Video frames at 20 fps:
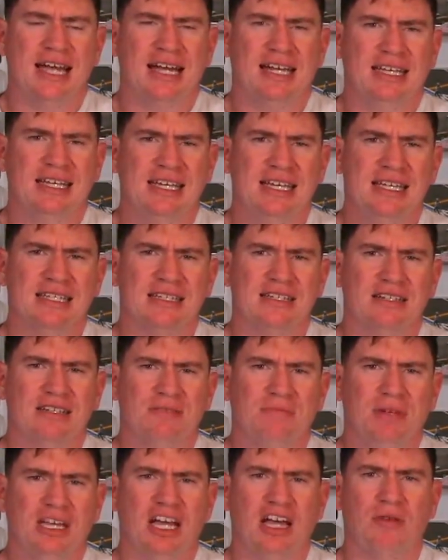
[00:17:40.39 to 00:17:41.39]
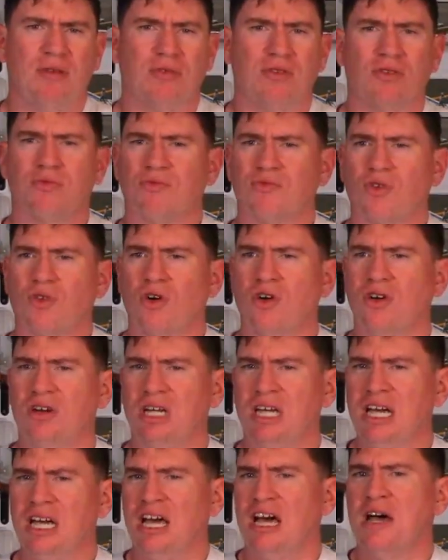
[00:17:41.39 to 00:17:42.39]
that he's going to be able to
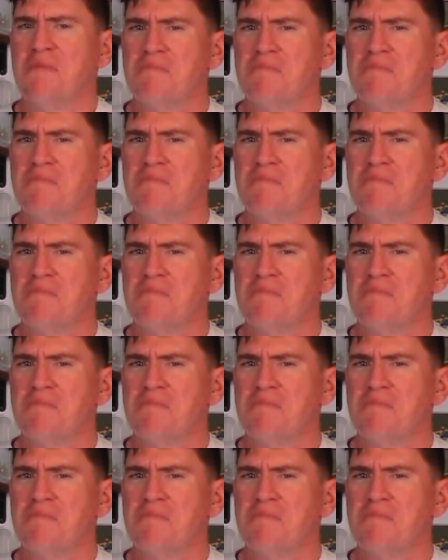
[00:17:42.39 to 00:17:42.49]
run